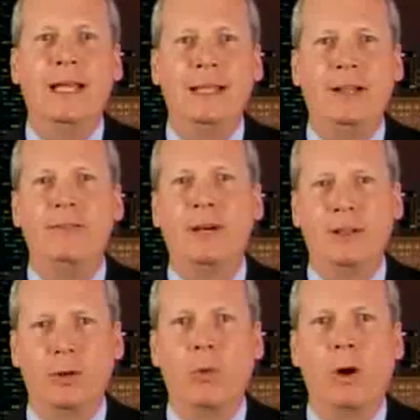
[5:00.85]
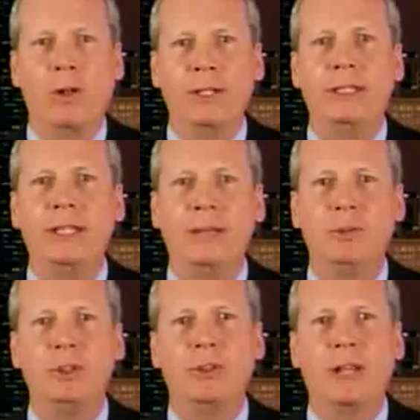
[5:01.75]
identifying the quality
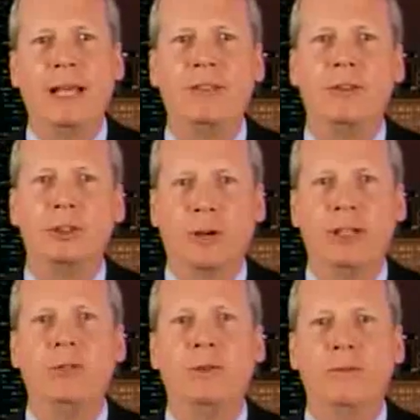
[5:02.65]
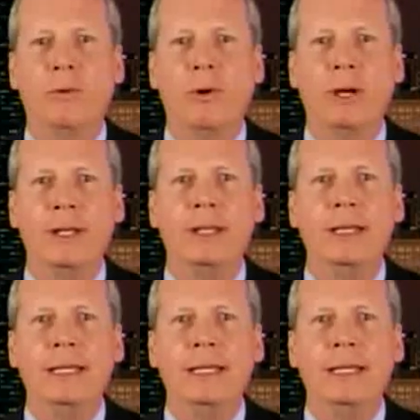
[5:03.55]
tips so that they'll try to avoid